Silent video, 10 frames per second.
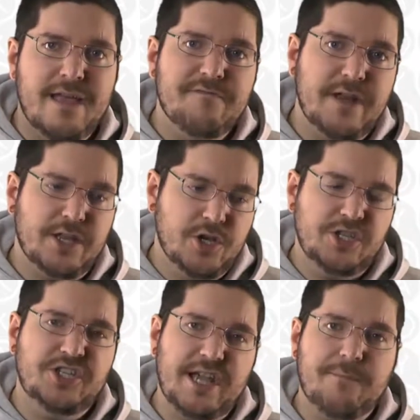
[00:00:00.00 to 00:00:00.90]
and find a
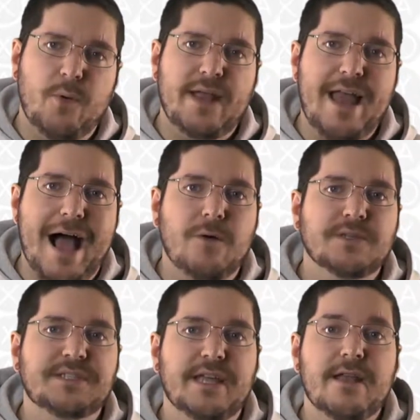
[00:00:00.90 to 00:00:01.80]
good checkpoint
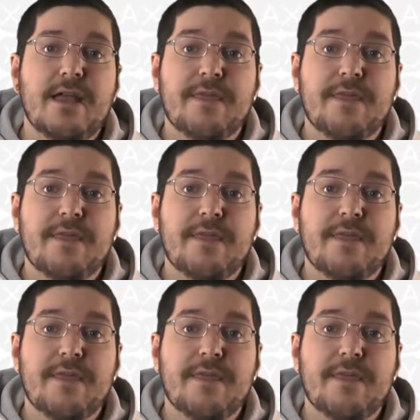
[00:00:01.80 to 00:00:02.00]
hours in